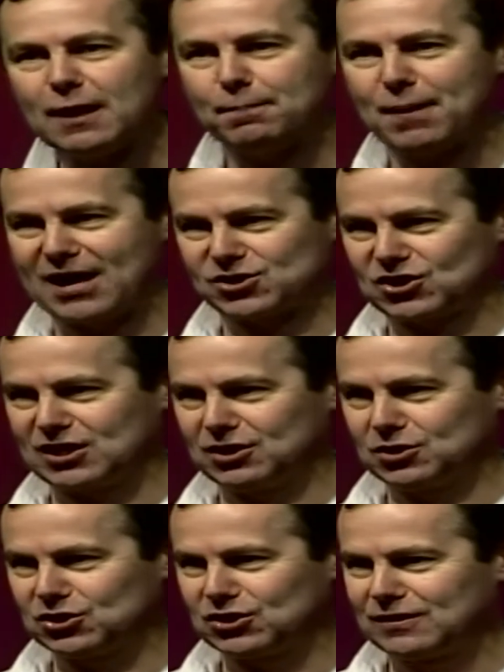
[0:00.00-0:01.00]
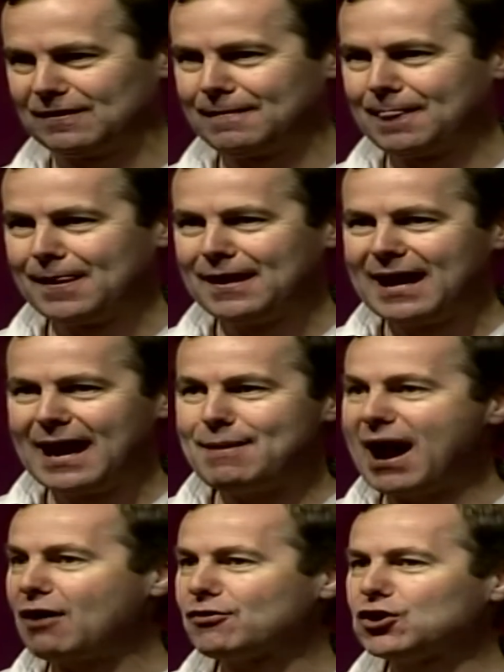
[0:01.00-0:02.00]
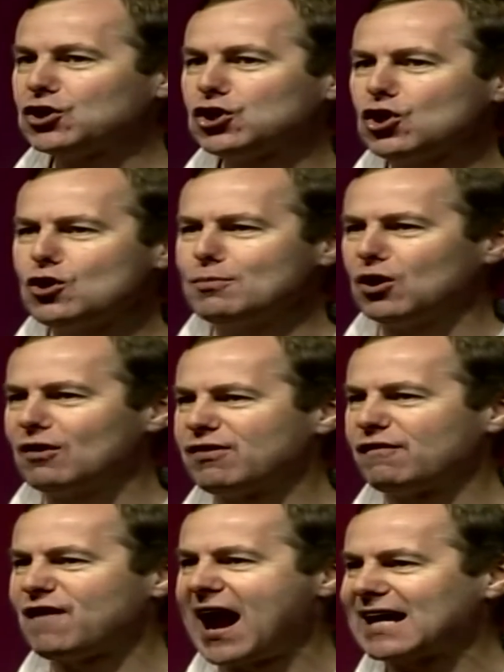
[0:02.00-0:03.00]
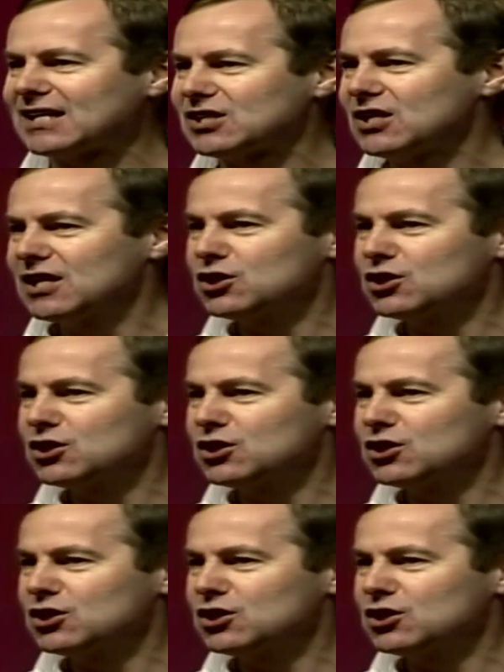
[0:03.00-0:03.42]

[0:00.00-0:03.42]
passage about the humour of the fact